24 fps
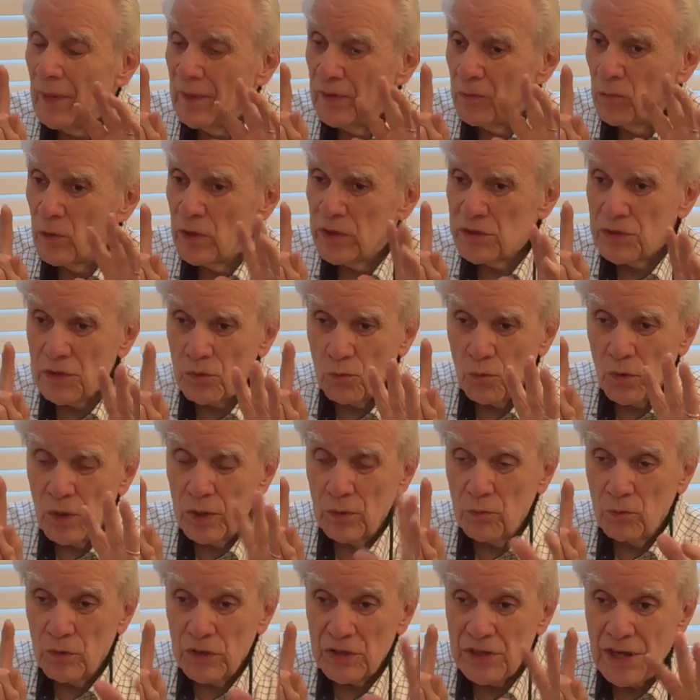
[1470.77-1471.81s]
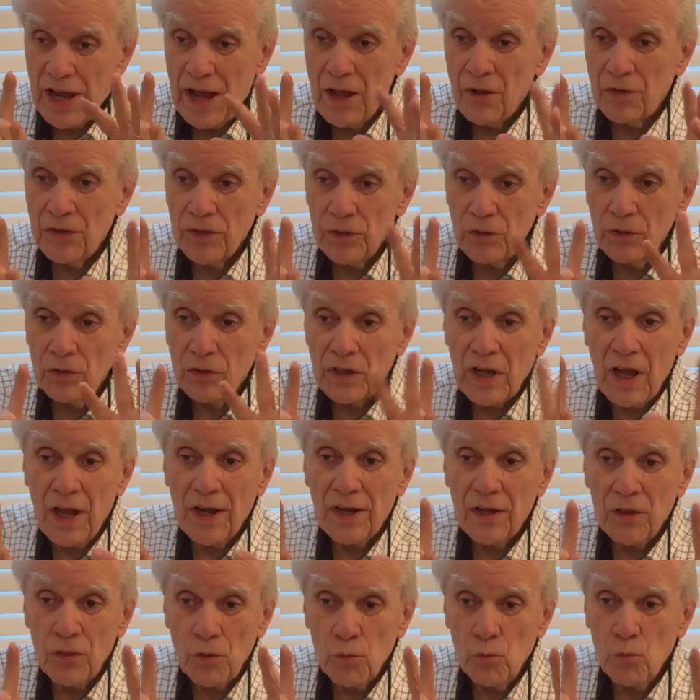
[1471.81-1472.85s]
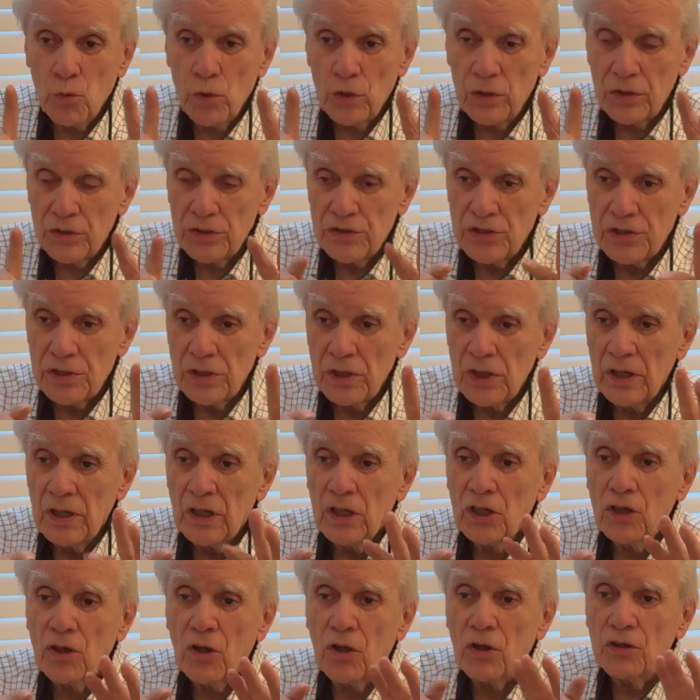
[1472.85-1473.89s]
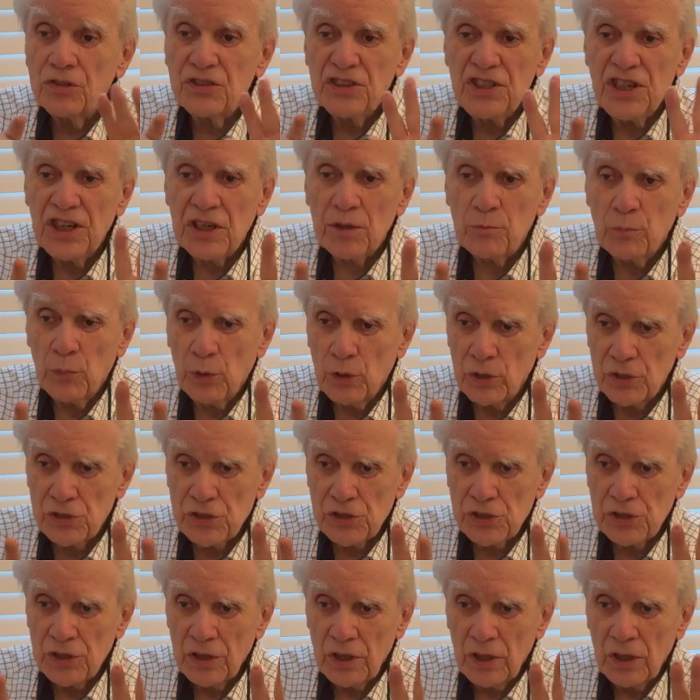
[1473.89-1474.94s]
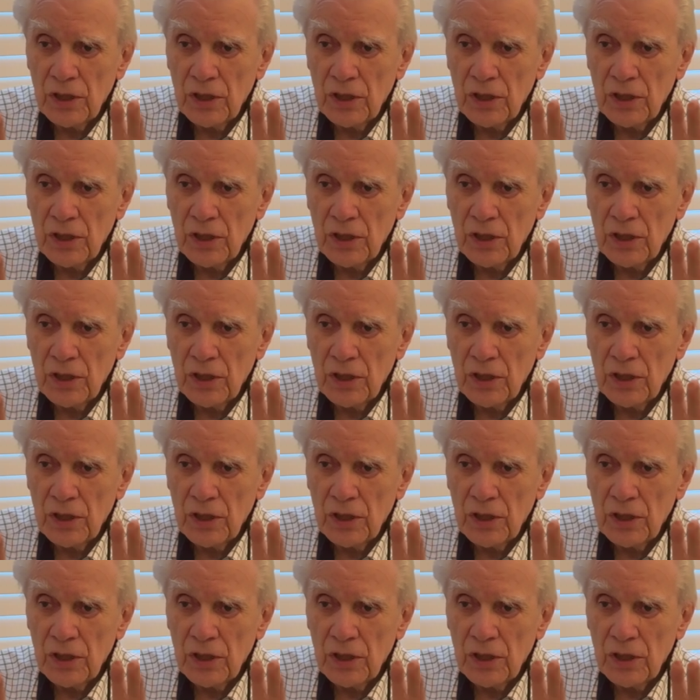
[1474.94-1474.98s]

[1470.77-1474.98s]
was one was out in the kind of the woods called Tickbush,